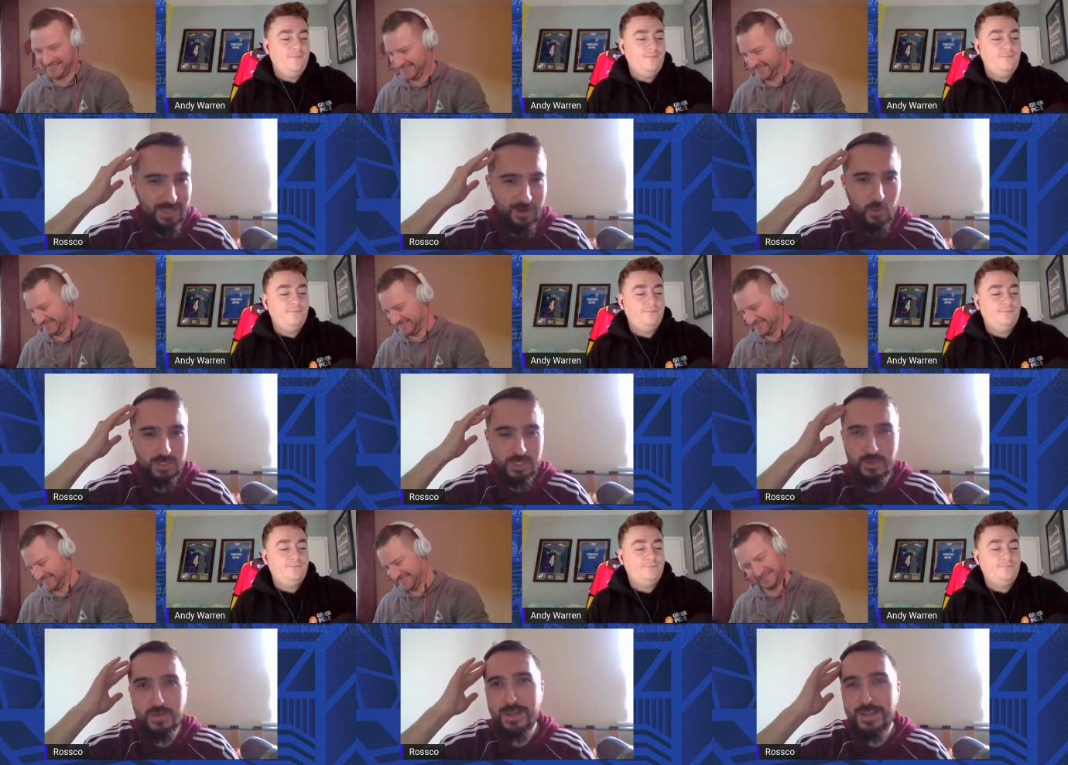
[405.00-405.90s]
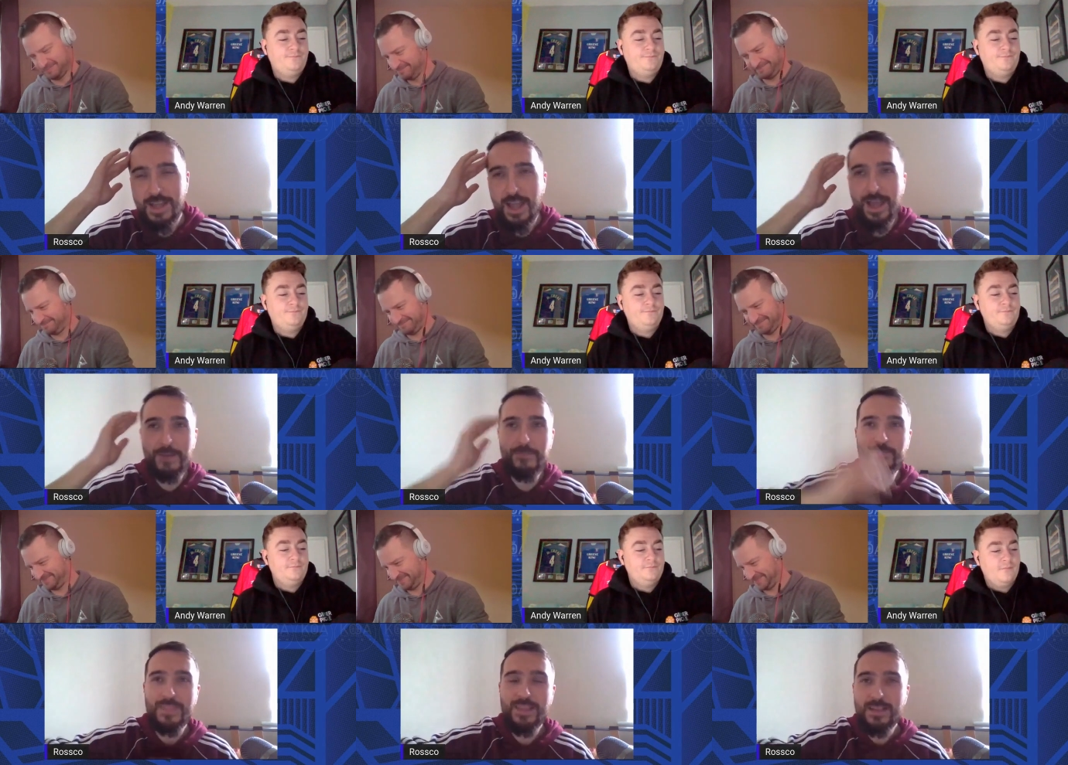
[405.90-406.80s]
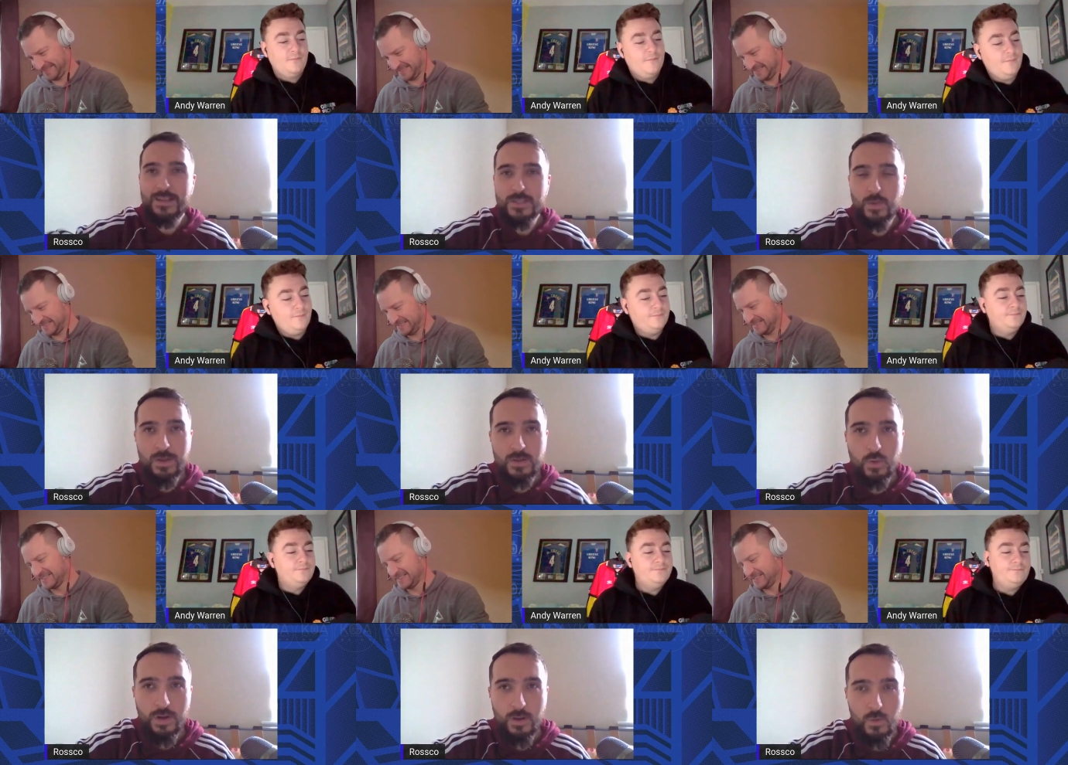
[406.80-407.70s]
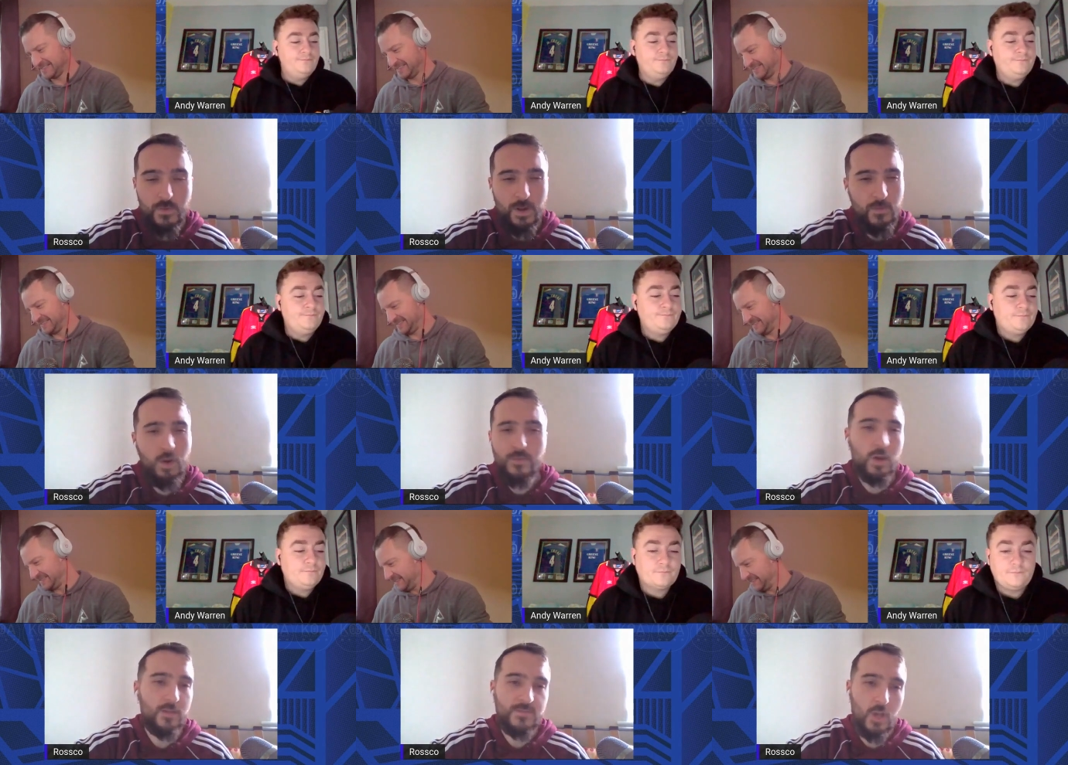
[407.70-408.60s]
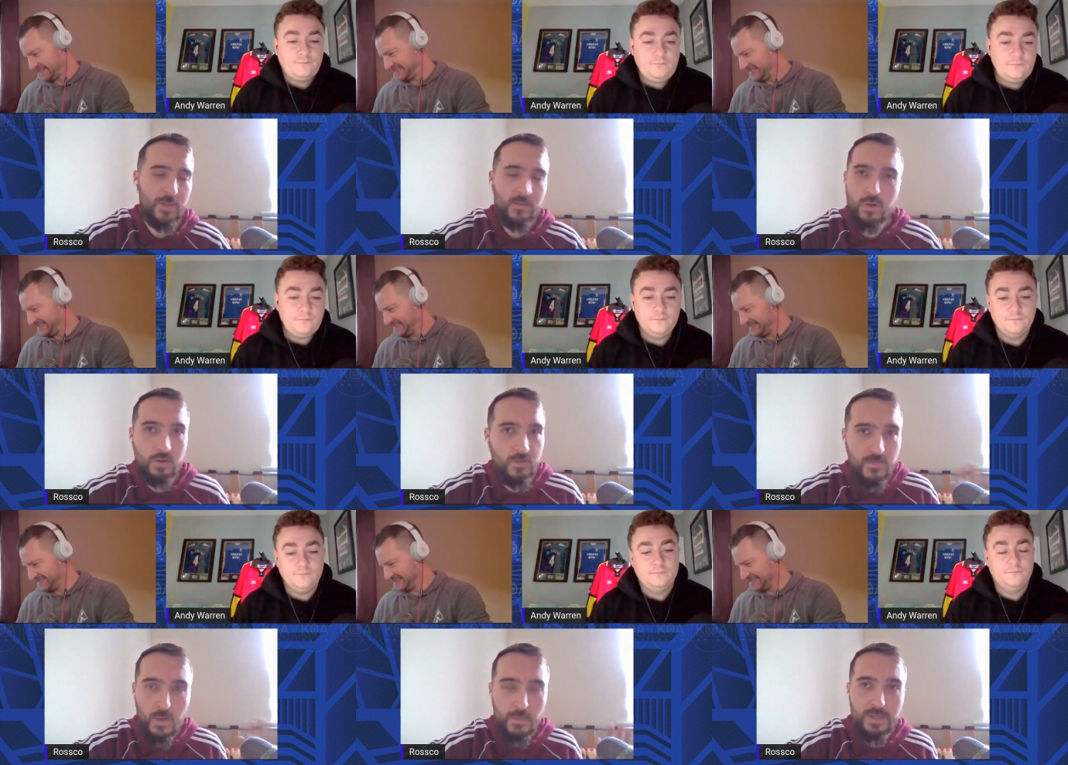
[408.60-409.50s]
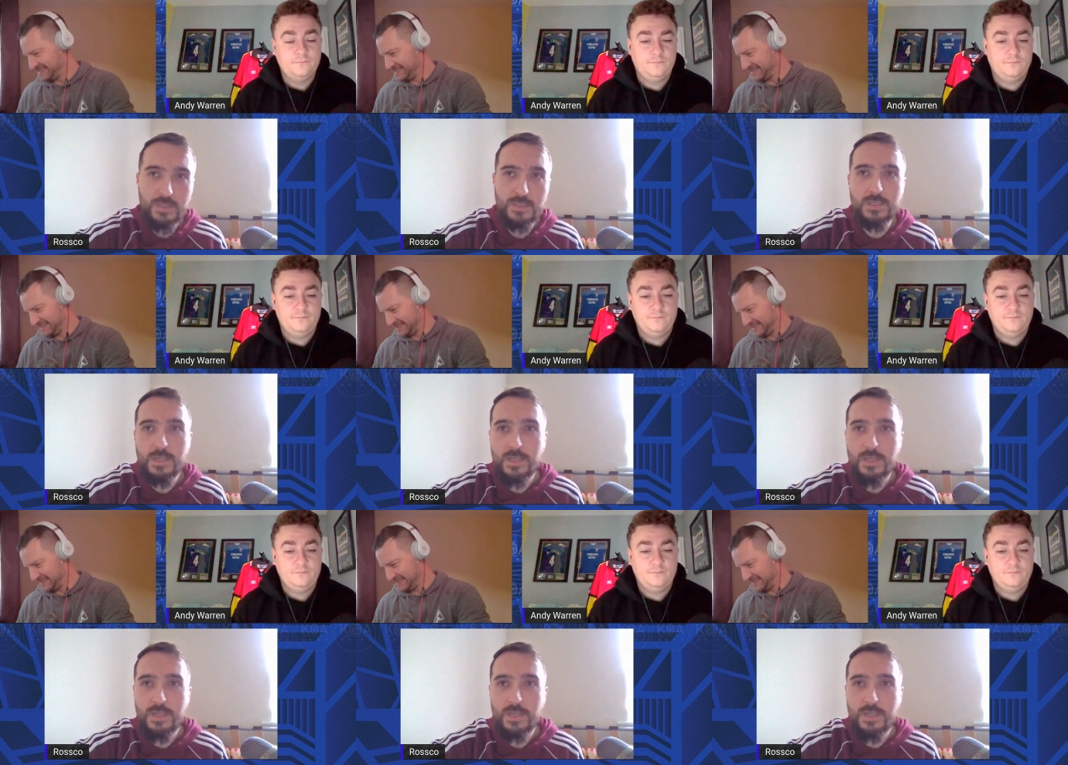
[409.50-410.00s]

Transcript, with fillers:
Speaker 1: I would do. So when I was walking at the waterfront, I thought, I've got enough time here. I've got a good 5 minutes.